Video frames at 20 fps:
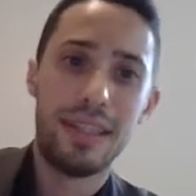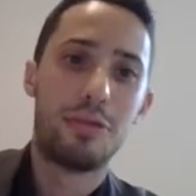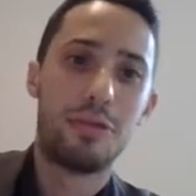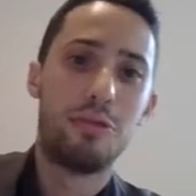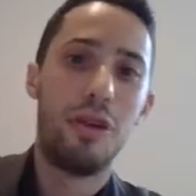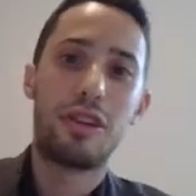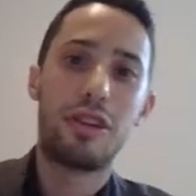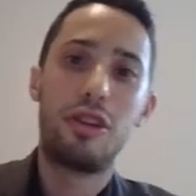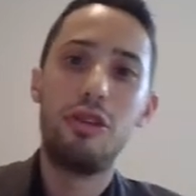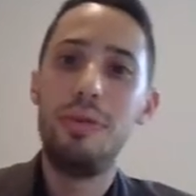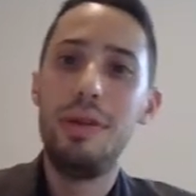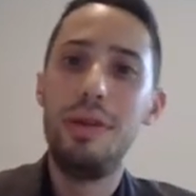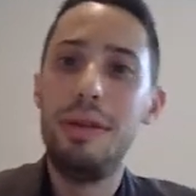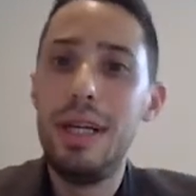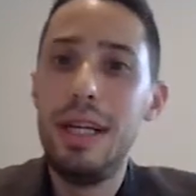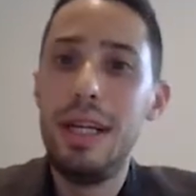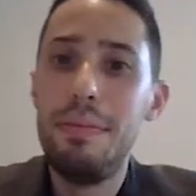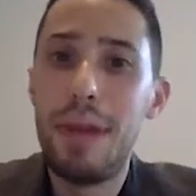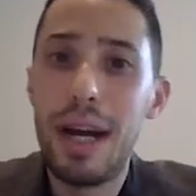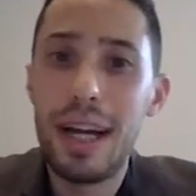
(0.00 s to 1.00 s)
What do we
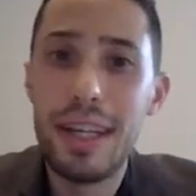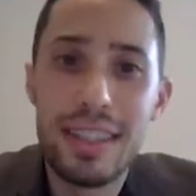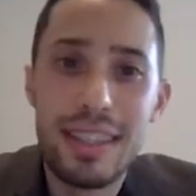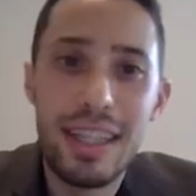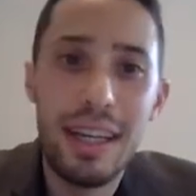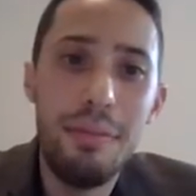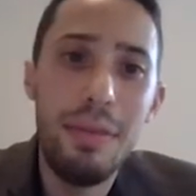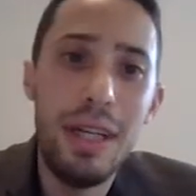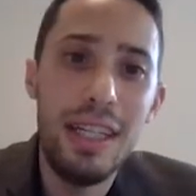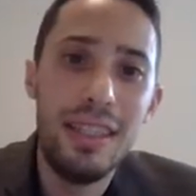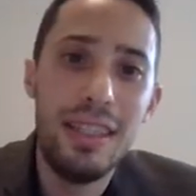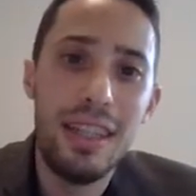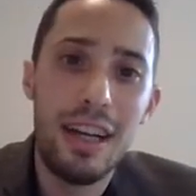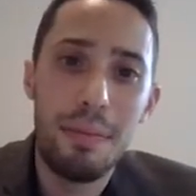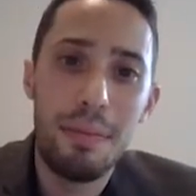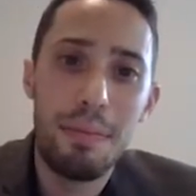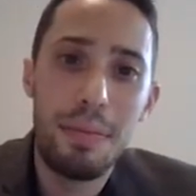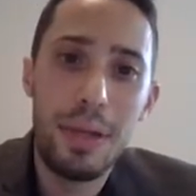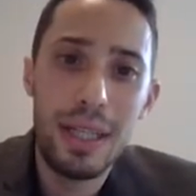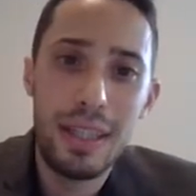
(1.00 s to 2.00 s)
mean by semi-linear
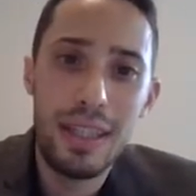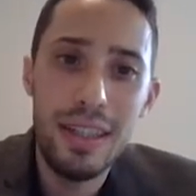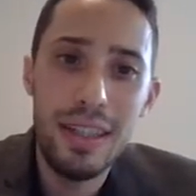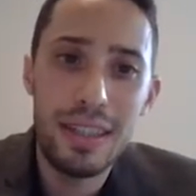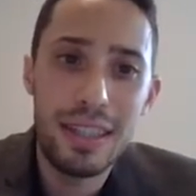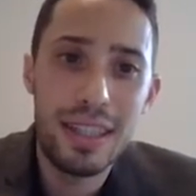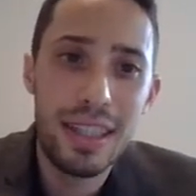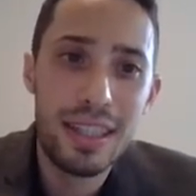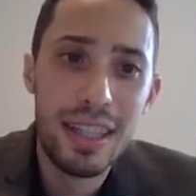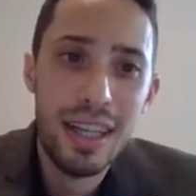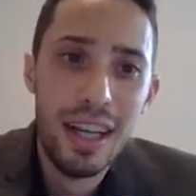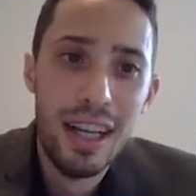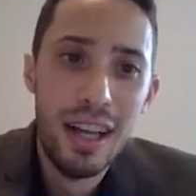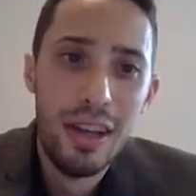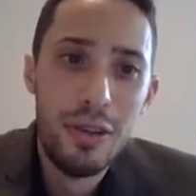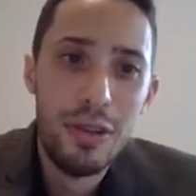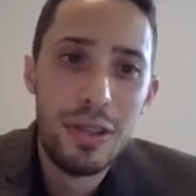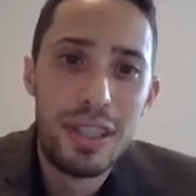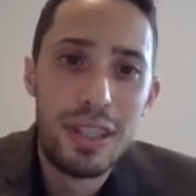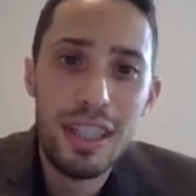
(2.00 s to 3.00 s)
PDEs? Is,
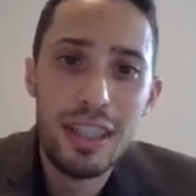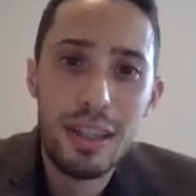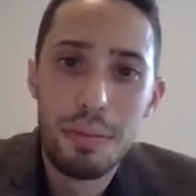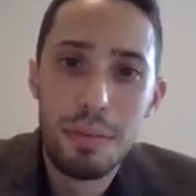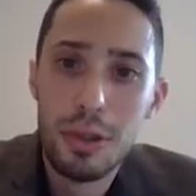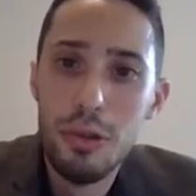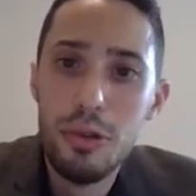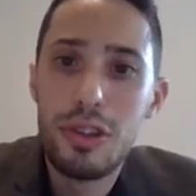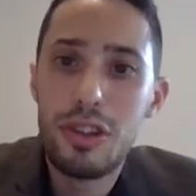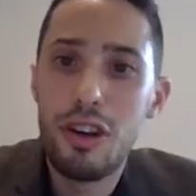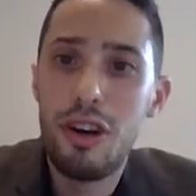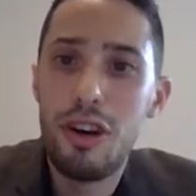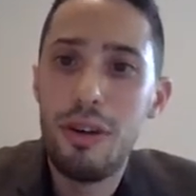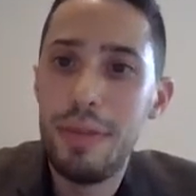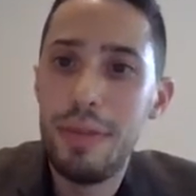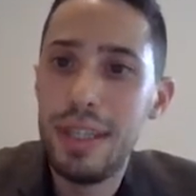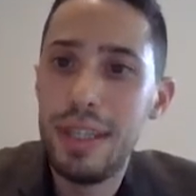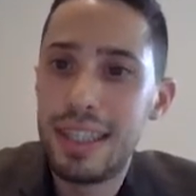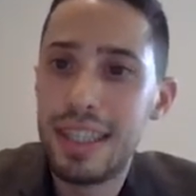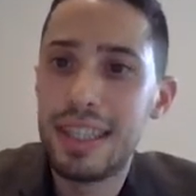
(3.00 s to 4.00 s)
you see the blue term
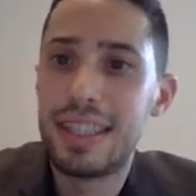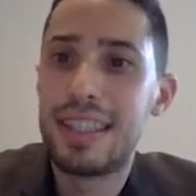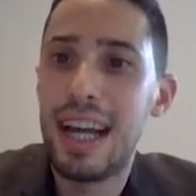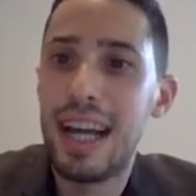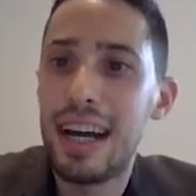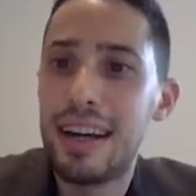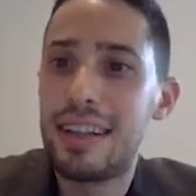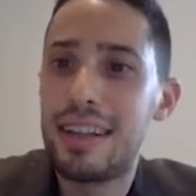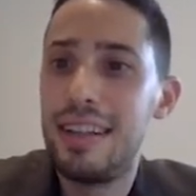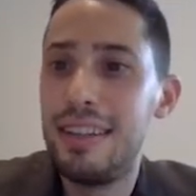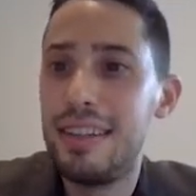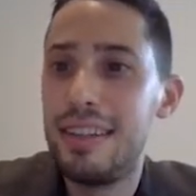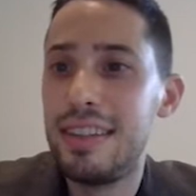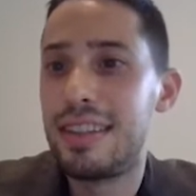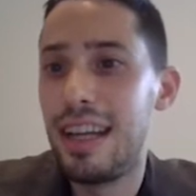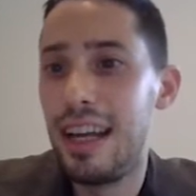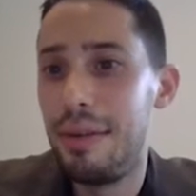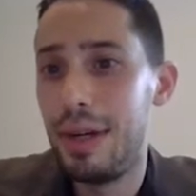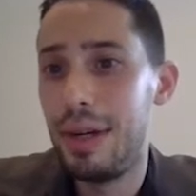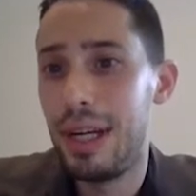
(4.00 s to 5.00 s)
is exactly the
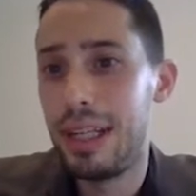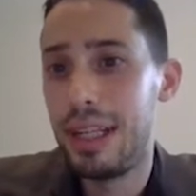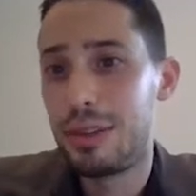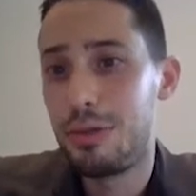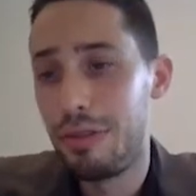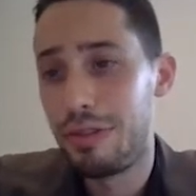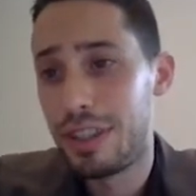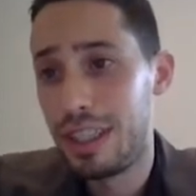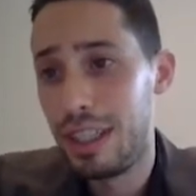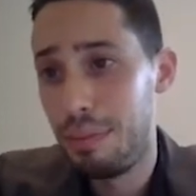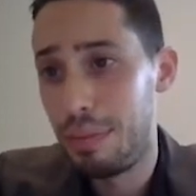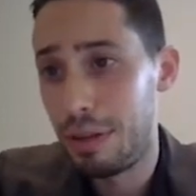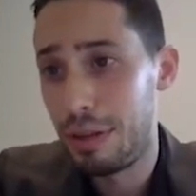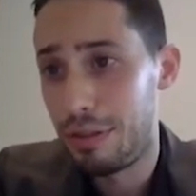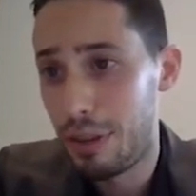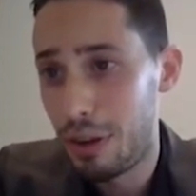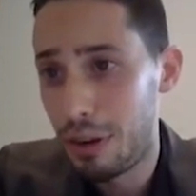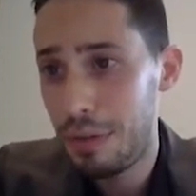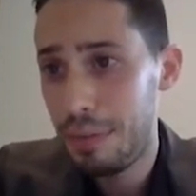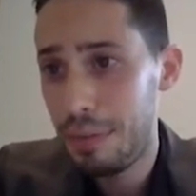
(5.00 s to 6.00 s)
same as we have seen
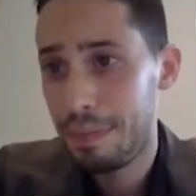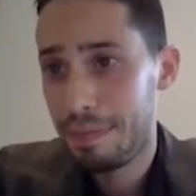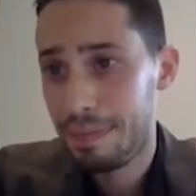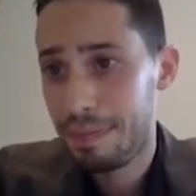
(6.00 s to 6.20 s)
before,